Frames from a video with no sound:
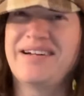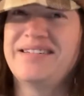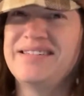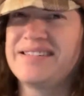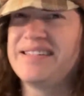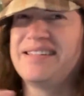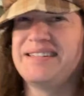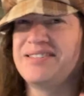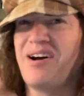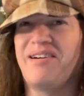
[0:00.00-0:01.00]
of this
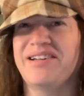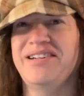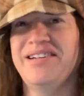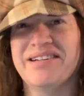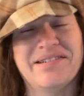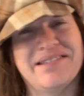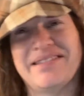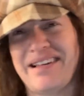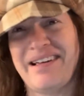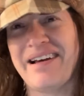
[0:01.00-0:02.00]
talking yet? Cause
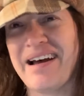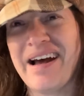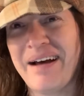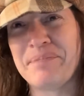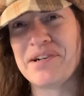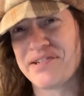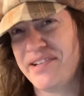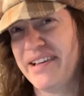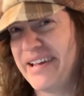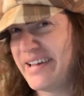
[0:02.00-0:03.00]
I
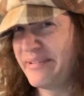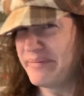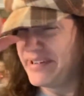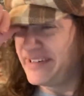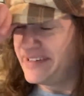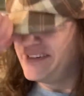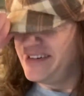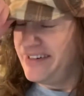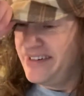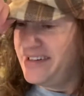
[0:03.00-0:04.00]
personally am.
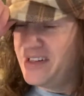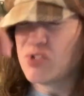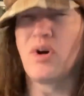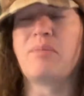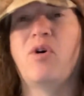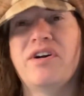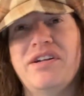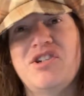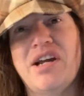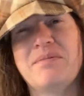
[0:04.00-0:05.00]
So I'm going
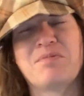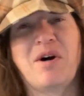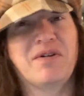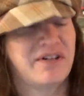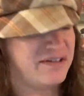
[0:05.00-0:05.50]
in James mode.